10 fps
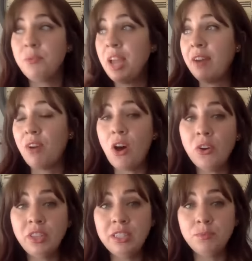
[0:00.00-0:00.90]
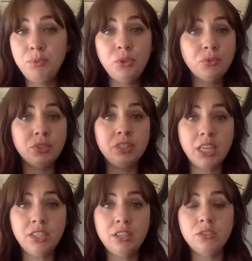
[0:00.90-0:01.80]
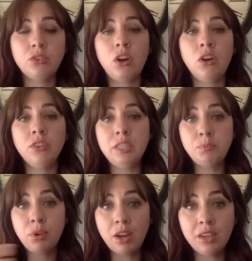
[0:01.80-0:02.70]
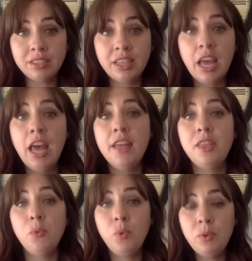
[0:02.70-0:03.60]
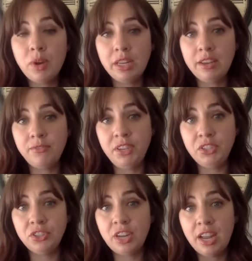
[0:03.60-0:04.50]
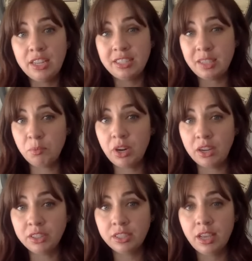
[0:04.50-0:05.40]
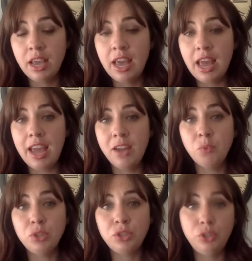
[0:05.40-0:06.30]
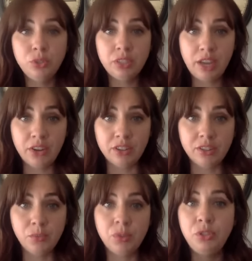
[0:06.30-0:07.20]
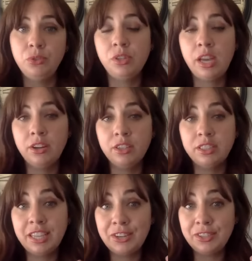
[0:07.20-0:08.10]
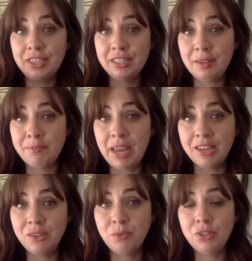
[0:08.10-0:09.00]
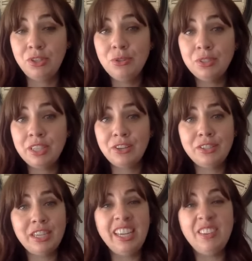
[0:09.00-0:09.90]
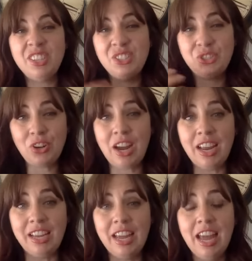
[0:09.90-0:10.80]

We have all these beautiful sessions or all these products that we want to get featured somewhere else, and we're too scared. We're too scared to submit. We're too scared to even try.